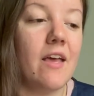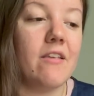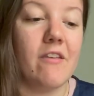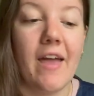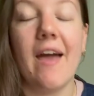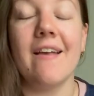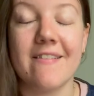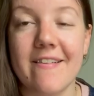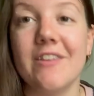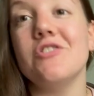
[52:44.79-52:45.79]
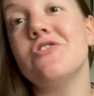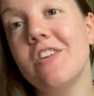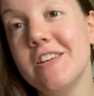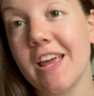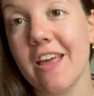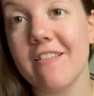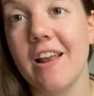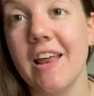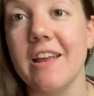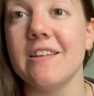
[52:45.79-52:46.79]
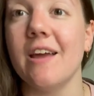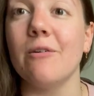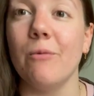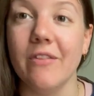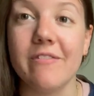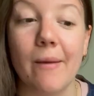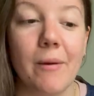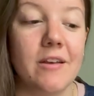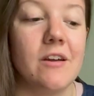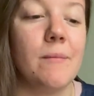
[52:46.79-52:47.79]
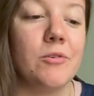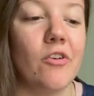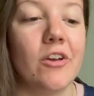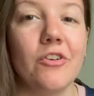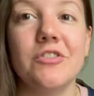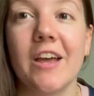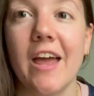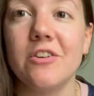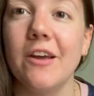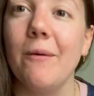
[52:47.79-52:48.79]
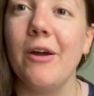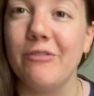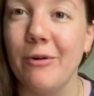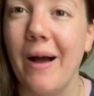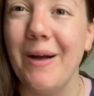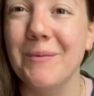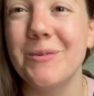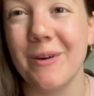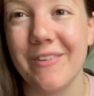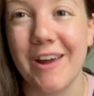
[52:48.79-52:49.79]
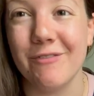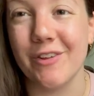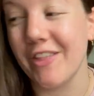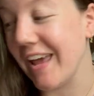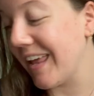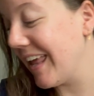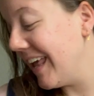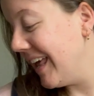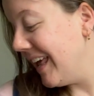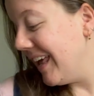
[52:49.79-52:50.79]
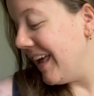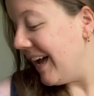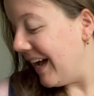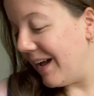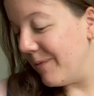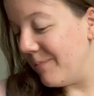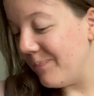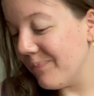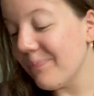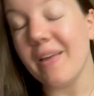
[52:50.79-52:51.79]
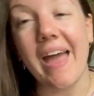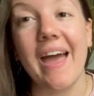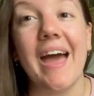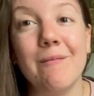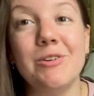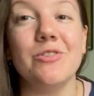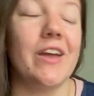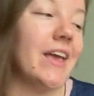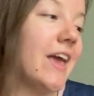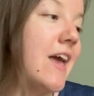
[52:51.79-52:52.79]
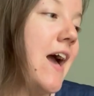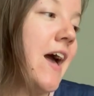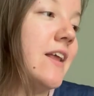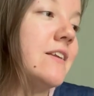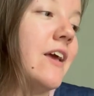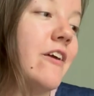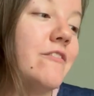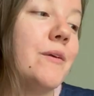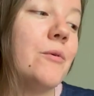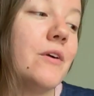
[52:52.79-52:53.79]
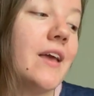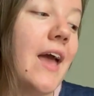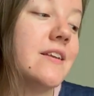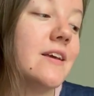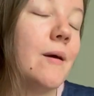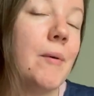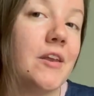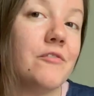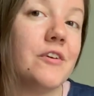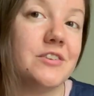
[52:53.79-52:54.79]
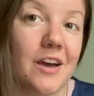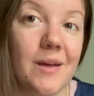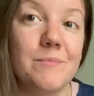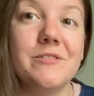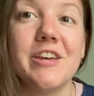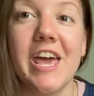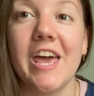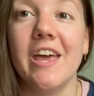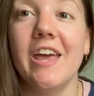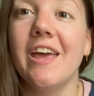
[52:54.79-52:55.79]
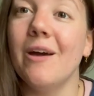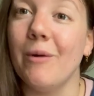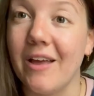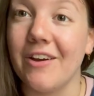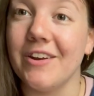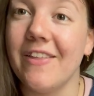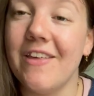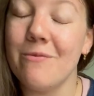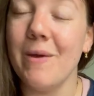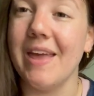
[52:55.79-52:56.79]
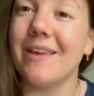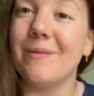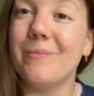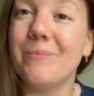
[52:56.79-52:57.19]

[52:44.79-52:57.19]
So yeah, as I said, just trying to take it slowly, take one step at a time, and trying not to get too overwhelmed with everything. But yeah, I'm enjoying it, and hopefully we'll get a bit of time to work on it this week.